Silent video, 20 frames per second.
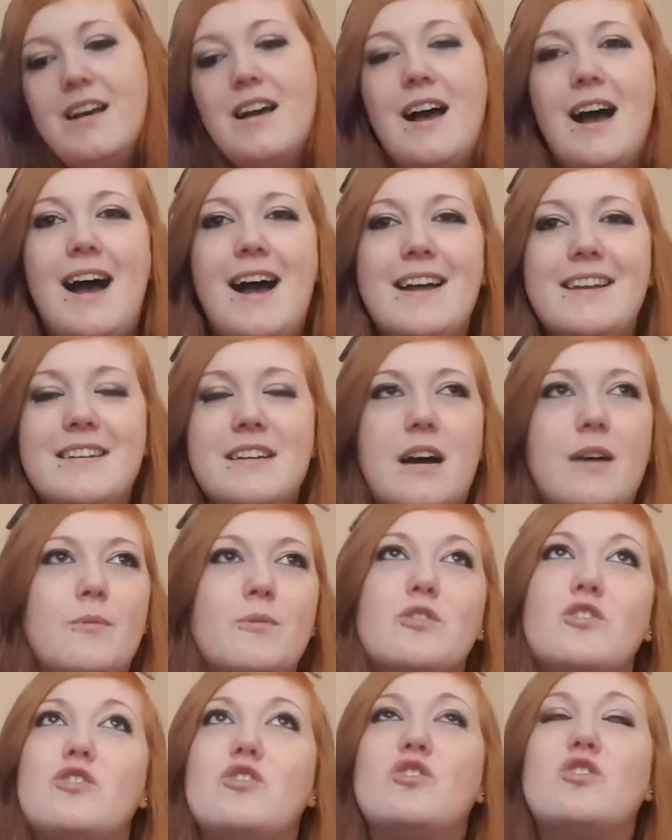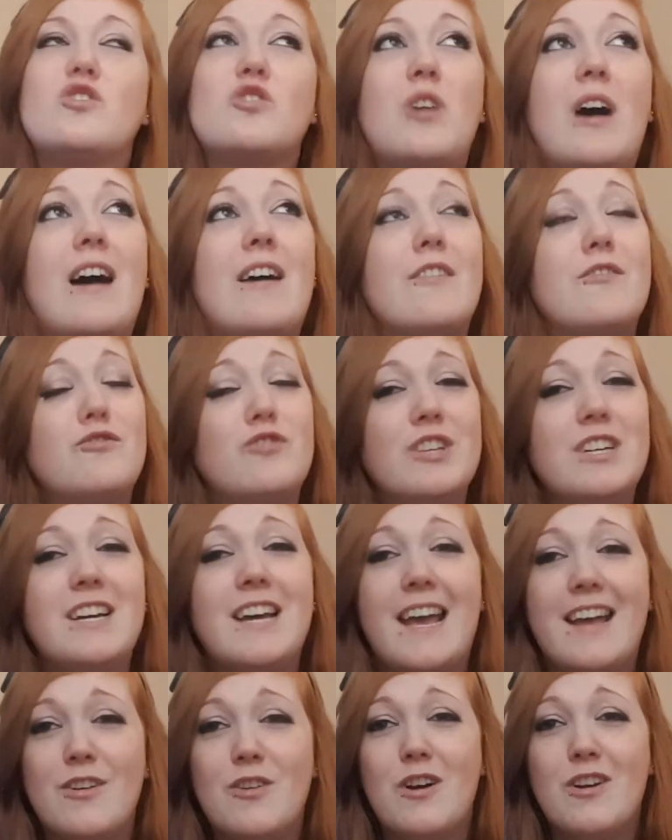And I
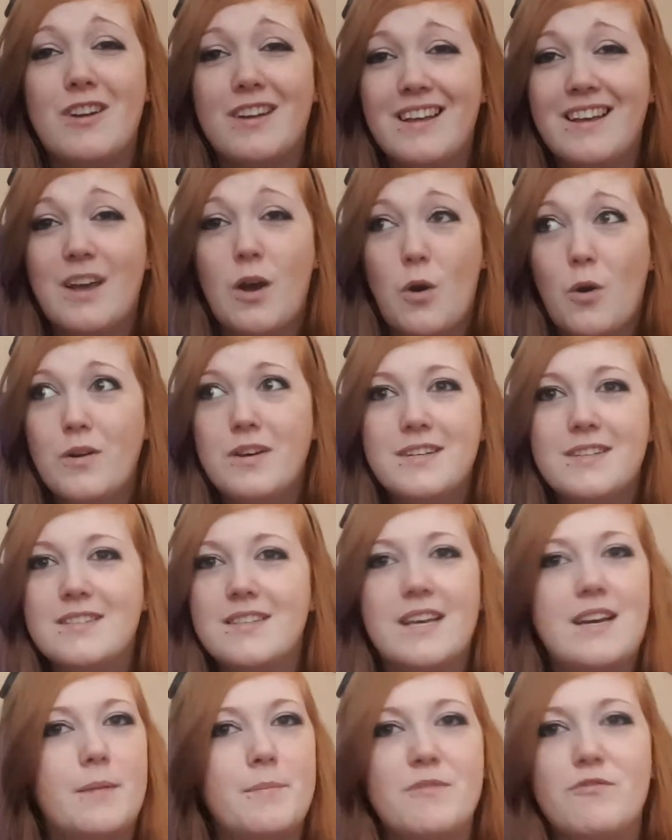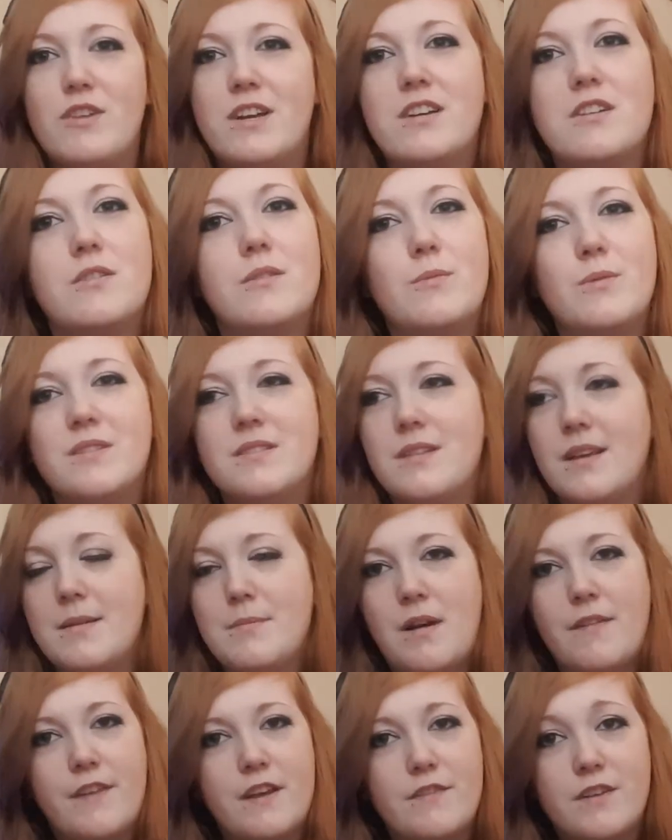really, like, honestly, I mean, Reiner was like
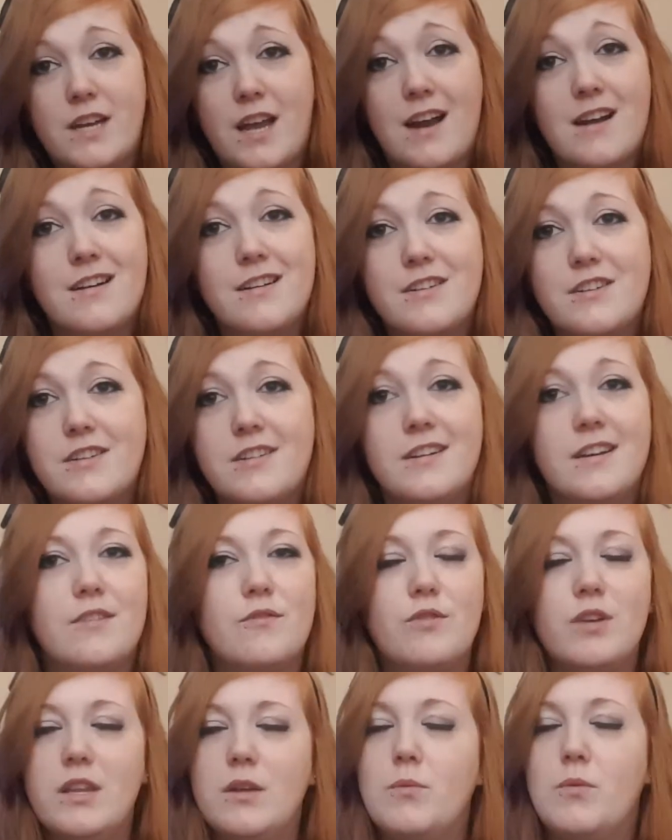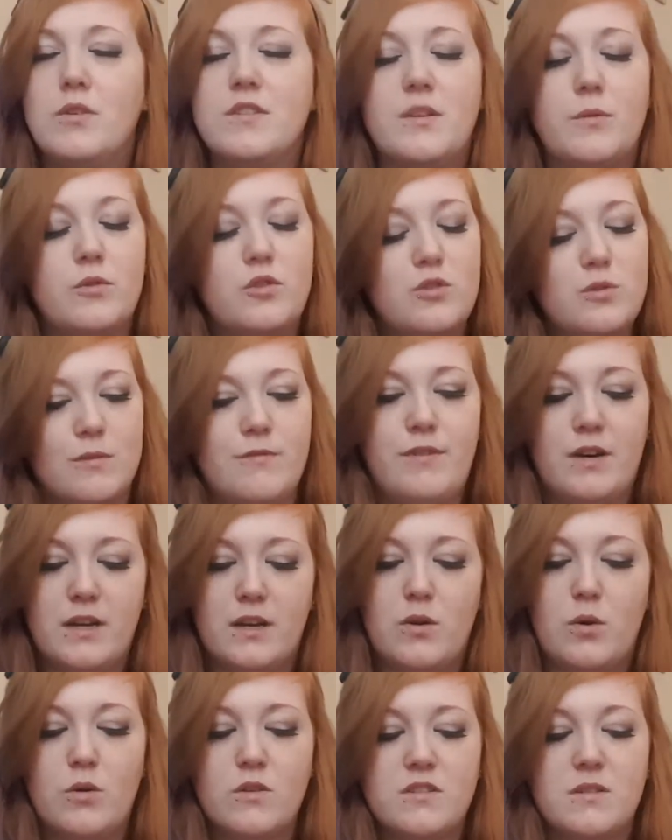my favourite character. It really was. He was so fucking
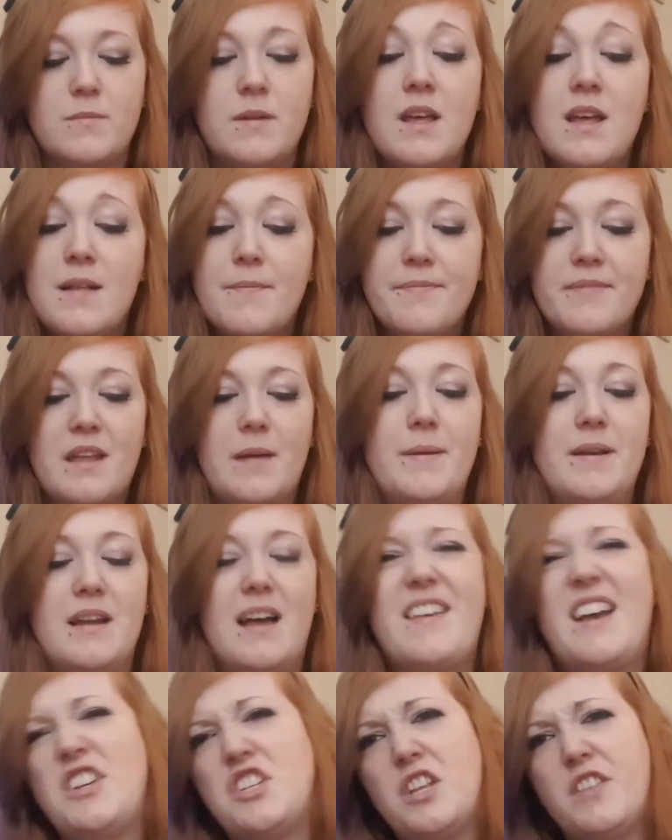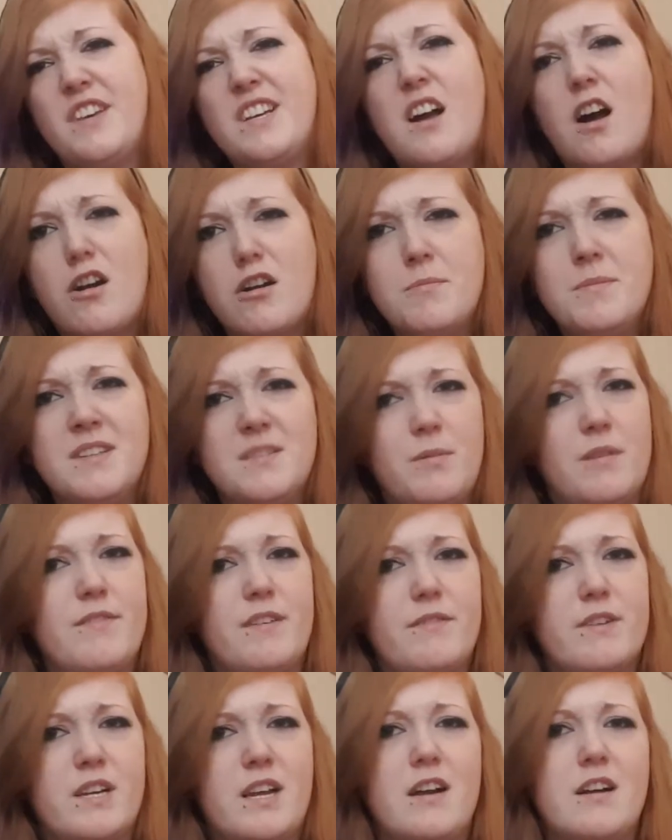awesome. I mean, I actually think Armin's my
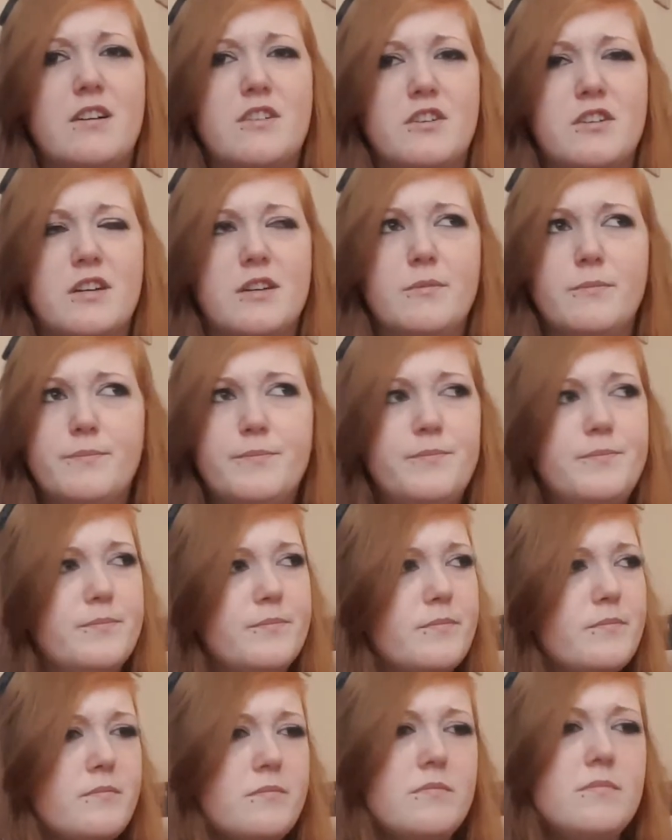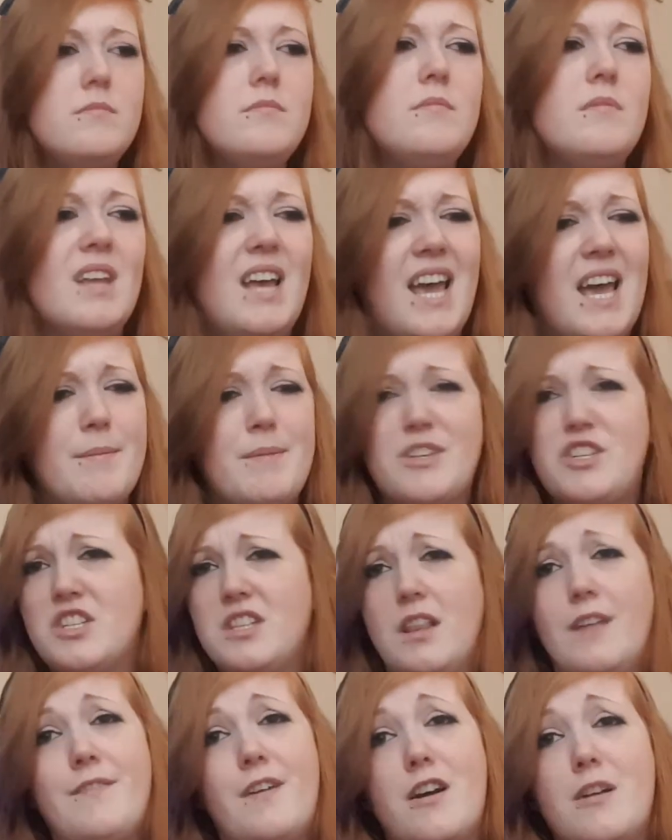favourite character now. I just
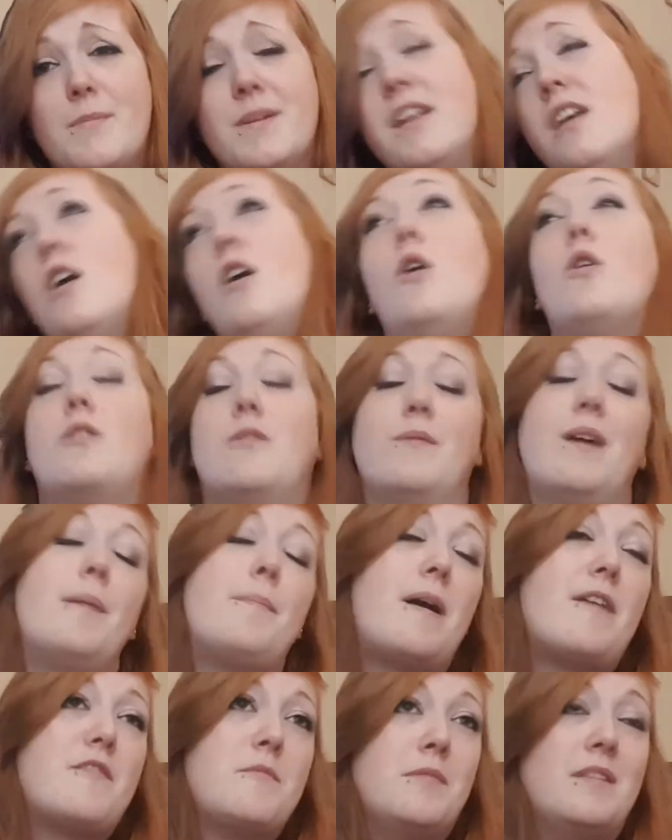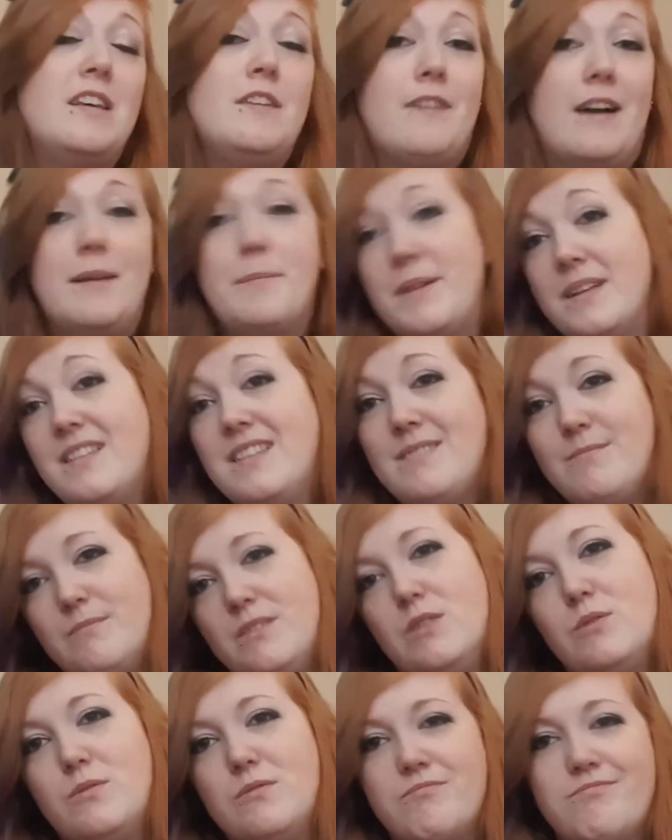love Armin, or apart from Levi, but you
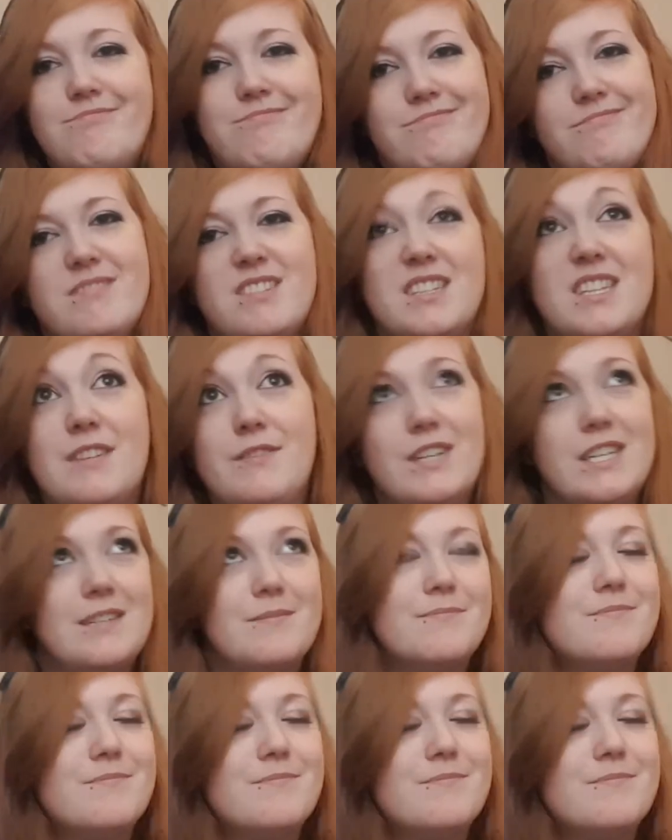know, Levi.